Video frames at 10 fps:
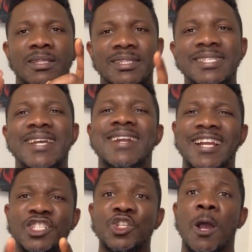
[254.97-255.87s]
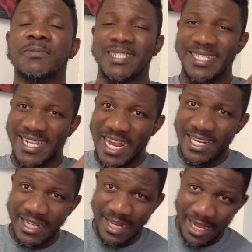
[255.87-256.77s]
There are jobs in
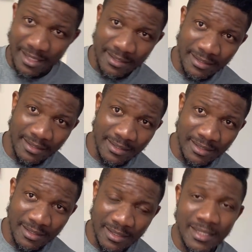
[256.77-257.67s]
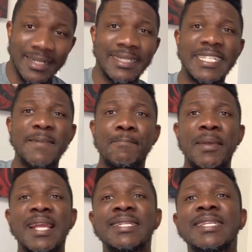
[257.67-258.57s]
Canada
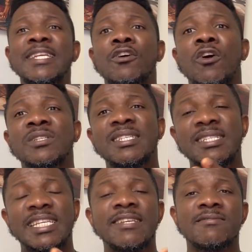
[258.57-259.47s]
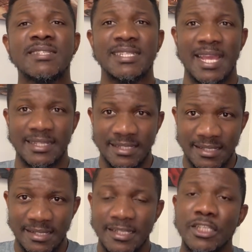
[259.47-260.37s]
depending on the skill
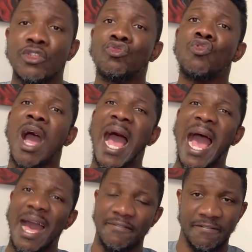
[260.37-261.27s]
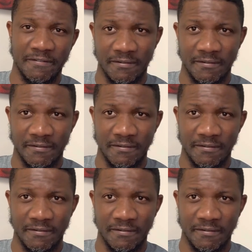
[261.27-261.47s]
sets you have.